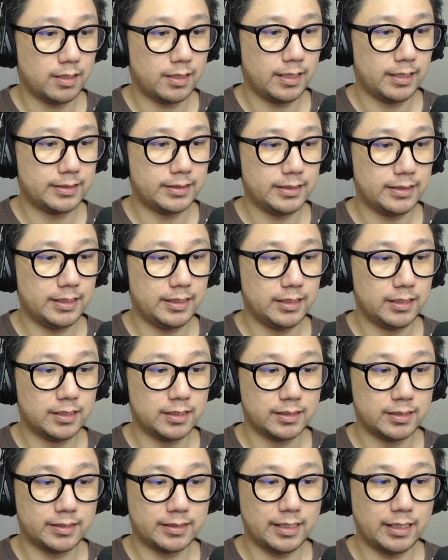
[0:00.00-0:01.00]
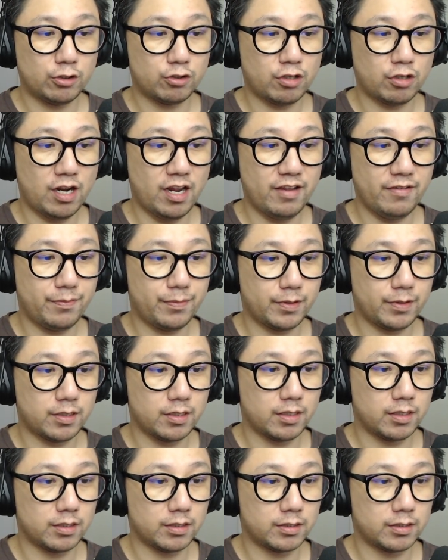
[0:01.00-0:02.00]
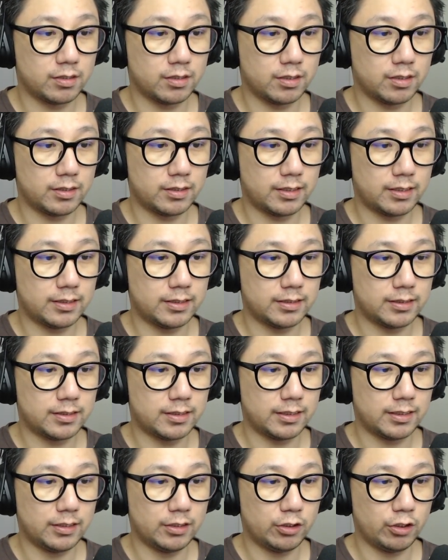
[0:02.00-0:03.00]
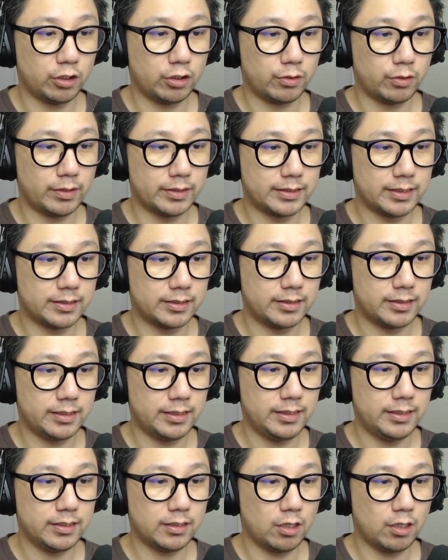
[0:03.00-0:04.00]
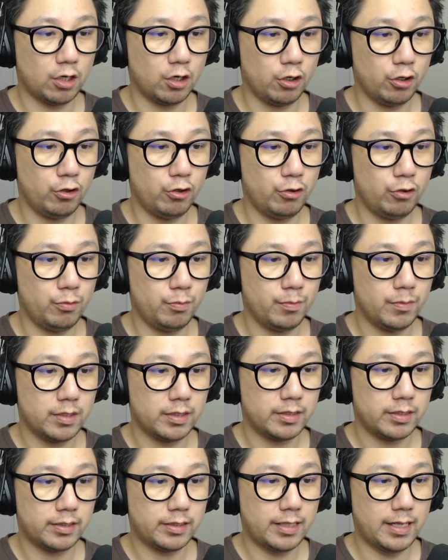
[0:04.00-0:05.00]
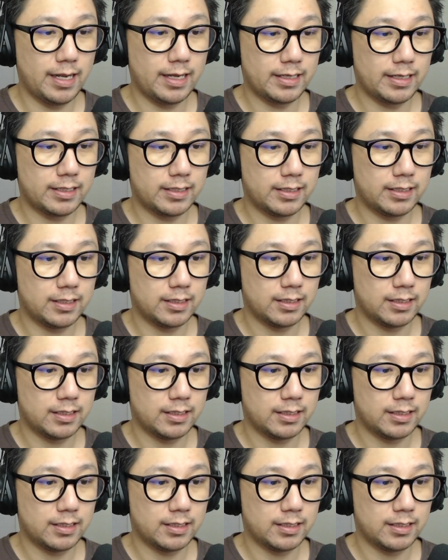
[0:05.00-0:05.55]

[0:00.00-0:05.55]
It's in the Z drive because this is the internal SSD. Home, deck,